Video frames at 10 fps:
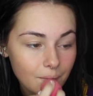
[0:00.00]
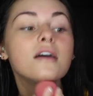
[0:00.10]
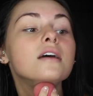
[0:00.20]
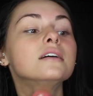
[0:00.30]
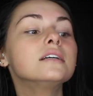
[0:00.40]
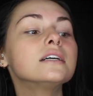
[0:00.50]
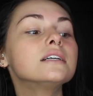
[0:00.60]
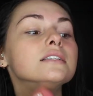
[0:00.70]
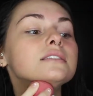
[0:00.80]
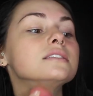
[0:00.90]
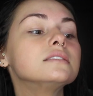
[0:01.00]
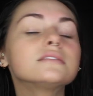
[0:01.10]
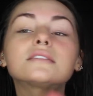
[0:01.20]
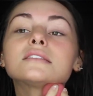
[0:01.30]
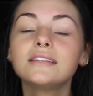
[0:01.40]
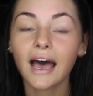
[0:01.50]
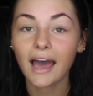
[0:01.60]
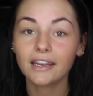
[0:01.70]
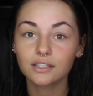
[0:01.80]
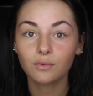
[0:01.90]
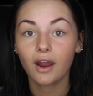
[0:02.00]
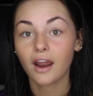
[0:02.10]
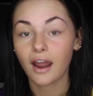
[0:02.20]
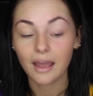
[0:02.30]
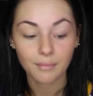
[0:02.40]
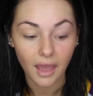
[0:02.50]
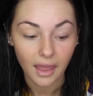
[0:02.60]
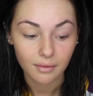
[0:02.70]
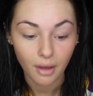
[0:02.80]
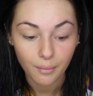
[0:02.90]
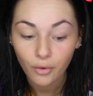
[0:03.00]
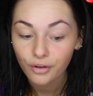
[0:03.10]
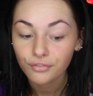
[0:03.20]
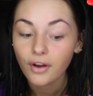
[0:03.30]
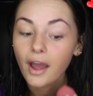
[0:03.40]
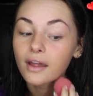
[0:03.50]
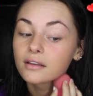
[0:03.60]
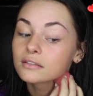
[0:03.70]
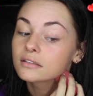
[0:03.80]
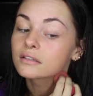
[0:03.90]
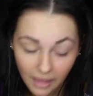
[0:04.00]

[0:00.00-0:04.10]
and that is where I met my boyfriend.